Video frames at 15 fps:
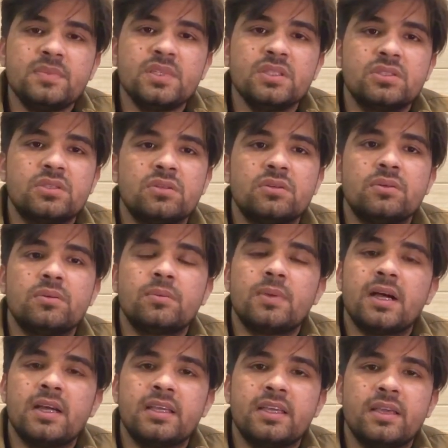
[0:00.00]
So
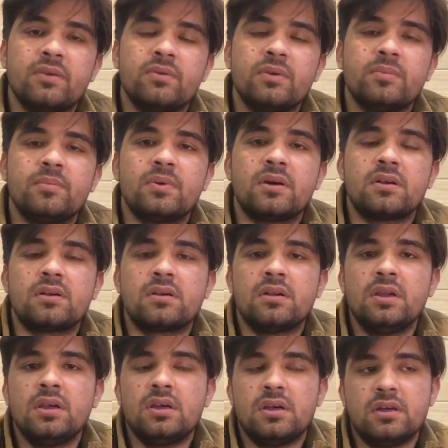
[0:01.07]
I gave him for
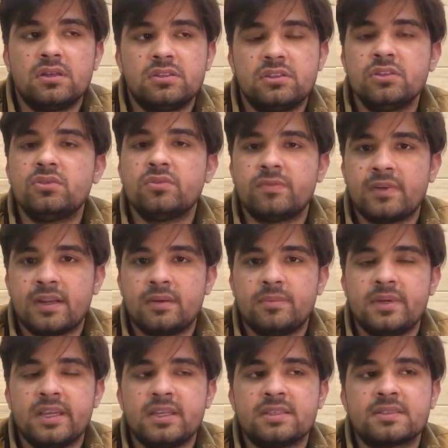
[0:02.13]
3 to 5
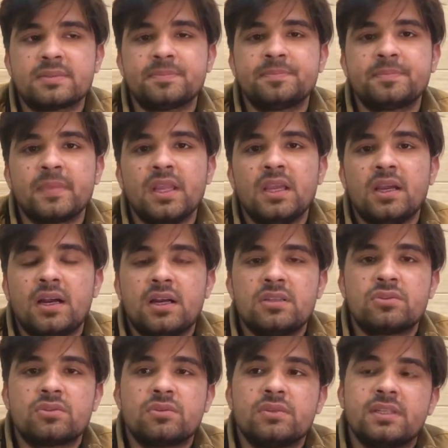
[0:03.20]
days.
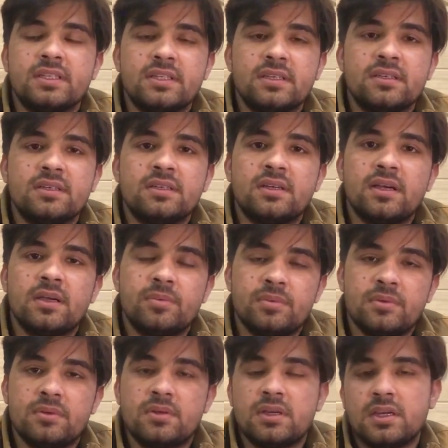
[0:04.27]
Also
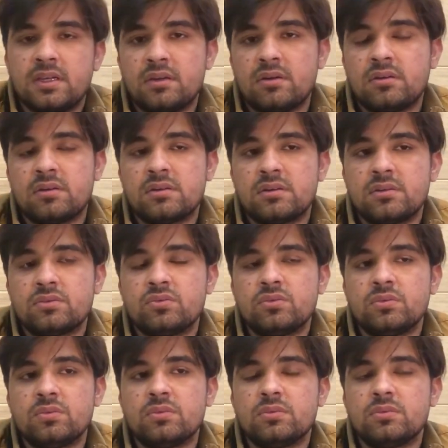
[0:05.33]
I ordered
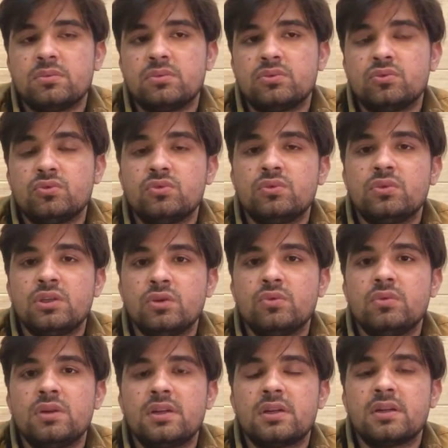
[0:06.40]
to do
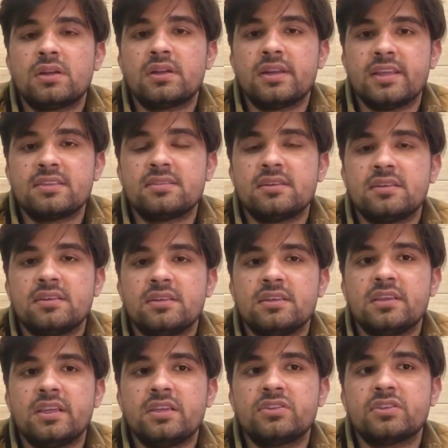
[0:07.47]
regular nasal
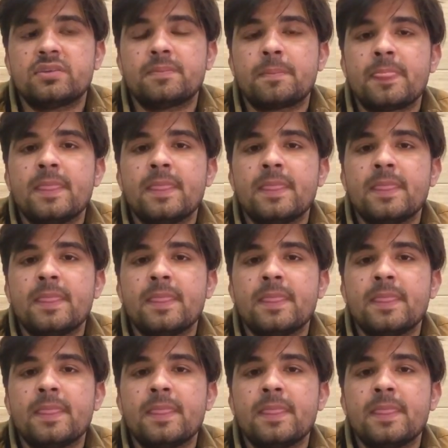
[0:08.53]
irrigation